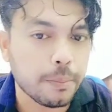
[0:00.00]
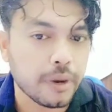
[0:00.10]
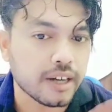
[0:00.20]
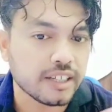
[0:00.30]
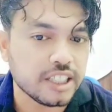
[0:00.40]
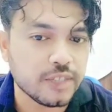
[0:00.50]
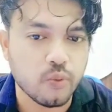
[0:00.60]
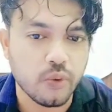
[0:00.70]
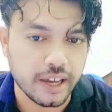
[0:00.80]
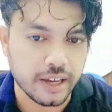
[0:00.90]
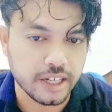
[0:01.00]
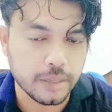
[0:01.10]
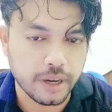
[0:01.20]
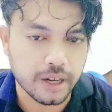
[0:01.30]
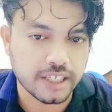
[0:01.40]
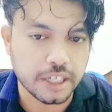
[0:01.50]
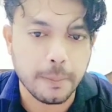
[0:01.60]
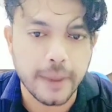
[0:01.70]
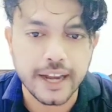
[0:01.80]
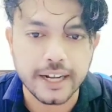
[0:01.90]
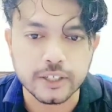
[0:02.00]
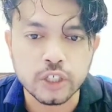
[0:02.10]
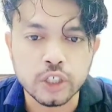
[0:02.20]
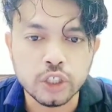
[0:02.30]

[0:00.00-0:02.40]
productive way, in a productive manner.